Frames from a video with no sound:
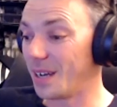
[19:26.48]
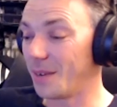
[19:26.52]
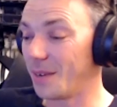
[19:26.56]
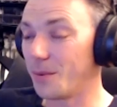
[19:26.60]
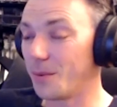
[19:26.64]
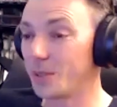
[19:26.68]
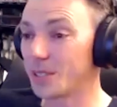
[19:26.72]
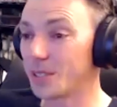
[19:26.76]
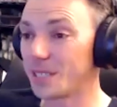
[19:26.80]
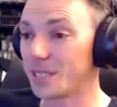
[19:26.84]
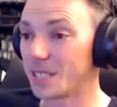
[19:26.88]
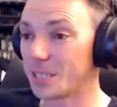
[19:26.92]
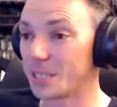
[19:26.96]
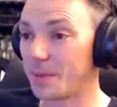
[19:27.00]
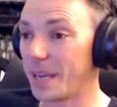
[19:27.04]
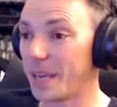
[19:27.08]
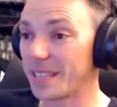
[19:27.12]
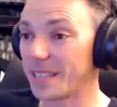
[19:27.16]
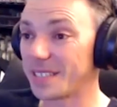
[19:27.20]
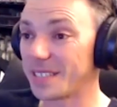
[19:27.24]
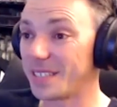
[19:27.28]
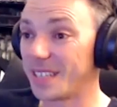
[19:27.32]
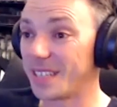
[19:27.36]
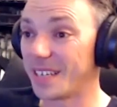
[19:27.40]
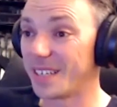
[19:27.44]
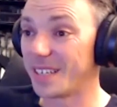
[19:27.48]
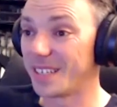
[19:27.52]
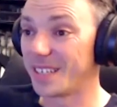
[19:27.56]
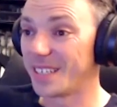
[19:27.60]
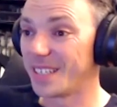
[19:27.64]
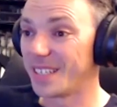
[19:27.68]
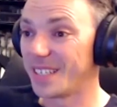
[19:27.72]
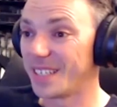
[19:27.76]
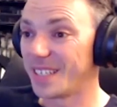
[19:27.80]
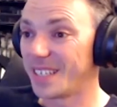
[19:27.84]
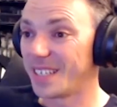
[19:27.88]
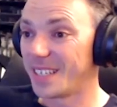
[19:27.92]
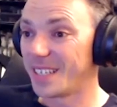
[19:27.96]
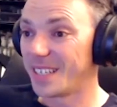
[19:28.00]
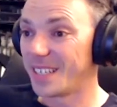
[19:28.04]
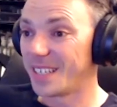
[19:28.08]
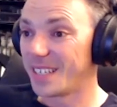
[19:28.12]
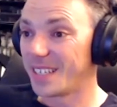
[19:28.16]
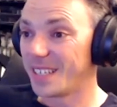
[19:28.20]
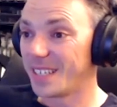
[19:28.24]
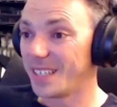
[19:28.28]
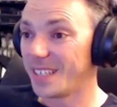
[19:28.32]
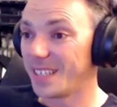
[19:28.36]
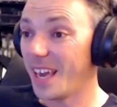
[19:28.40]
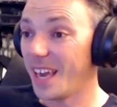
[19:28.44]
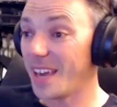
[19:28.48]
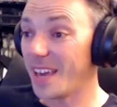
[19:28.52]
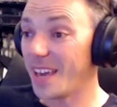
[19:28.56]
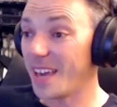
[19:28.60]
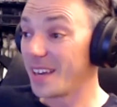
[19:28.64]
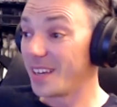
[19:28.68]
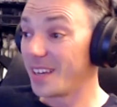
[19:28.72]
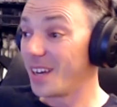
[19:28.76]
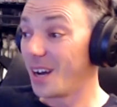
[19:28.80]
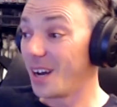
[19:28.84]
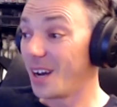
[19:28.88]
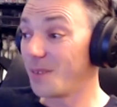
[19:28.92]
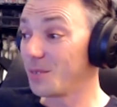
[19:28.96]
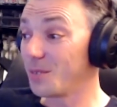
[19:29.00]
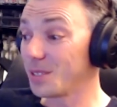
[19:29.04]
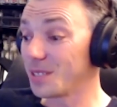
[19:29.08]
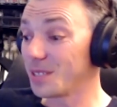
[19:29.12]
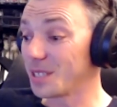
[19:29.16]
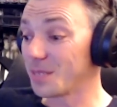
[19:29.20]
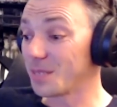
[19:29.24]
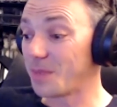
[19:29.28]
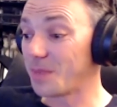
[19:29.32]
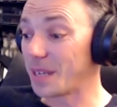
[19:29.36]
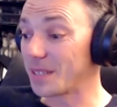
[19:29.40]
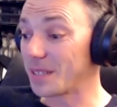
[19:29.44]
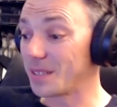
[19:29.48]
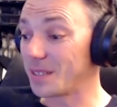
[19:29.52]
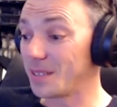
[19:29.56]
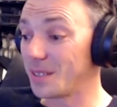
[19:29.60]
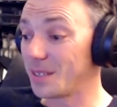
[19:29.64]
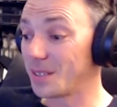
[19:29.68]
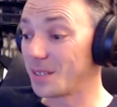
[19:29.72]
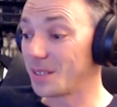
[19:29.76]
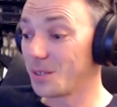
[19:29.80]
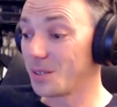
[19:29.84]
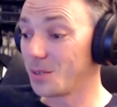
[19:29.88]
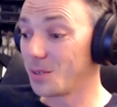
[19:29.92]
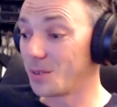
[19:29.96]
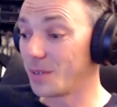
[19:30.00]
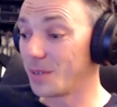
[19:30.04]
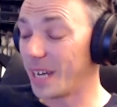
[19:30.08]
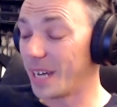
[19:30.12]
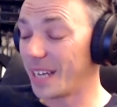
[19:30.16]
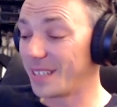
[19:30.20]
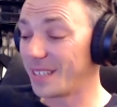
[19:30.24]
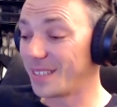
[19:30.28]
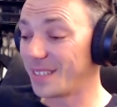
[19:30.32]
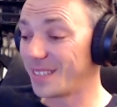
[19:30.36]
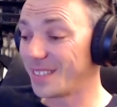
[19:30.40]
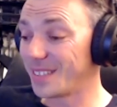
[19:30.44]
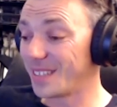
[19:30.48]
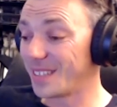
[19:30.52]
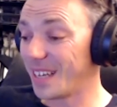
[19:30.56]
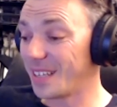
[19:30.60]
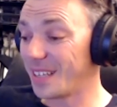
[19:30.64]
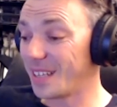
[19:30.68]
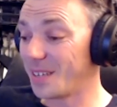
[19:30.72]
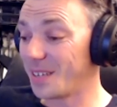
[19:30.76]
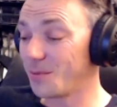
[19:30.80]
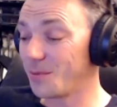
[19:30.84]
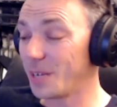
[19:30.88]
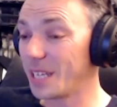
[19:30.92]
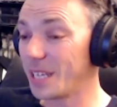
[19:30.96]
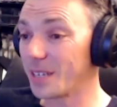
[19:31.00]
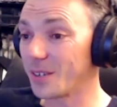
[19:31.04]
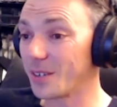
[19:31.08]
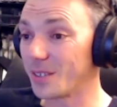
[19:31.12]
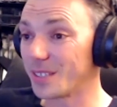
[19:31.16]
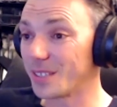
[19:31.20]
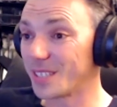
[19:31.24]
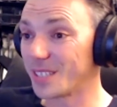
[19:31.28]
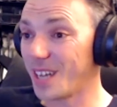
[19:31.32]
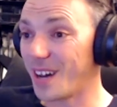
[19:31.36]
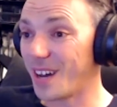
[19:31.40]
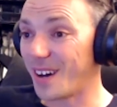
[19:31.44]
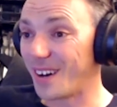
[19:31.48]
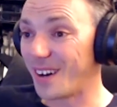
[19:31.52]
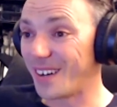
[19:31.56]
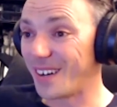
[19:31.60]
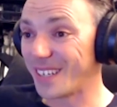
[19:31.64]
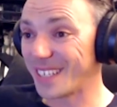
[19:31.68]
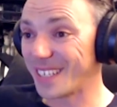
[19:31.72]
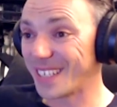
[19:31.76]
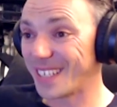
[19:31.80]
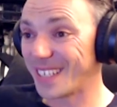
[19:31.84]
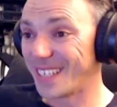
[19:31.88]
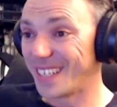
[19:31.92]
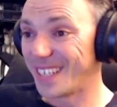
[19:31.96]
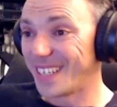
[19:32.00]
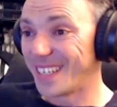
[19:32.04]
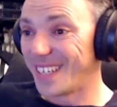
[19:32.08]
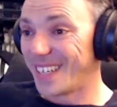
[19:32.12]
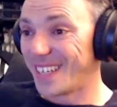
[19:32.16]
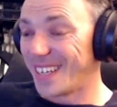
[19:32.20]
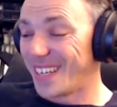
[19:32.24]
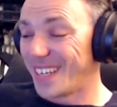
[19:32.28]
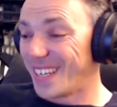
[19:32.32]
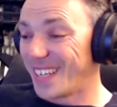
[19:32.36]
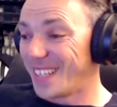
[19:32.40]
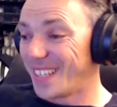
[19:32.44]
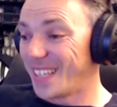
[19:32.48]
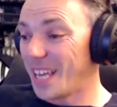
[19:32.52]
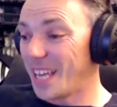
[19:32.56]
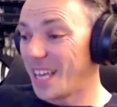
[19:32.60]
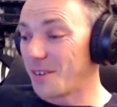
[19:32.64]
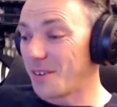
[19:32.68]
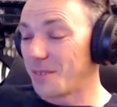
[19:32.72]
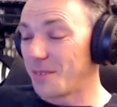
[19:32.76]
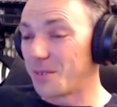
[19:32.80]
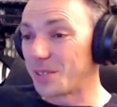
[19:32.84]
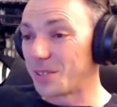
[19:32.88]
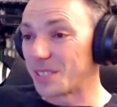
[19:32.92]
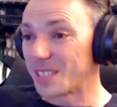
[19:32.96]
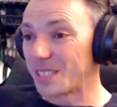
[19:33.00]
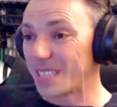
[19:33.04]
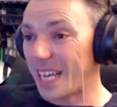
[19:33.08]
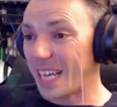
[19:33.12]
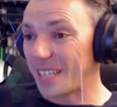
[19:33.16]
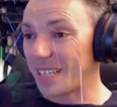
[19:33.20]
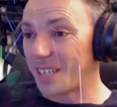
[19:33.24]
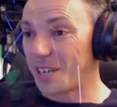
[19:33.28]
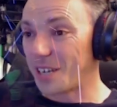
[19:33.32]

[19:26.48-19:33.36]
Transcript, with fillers: I wasn't expecting properly, it. Yeah. I wasn't expecting it at all. And no. and then when it got dark, there I was sat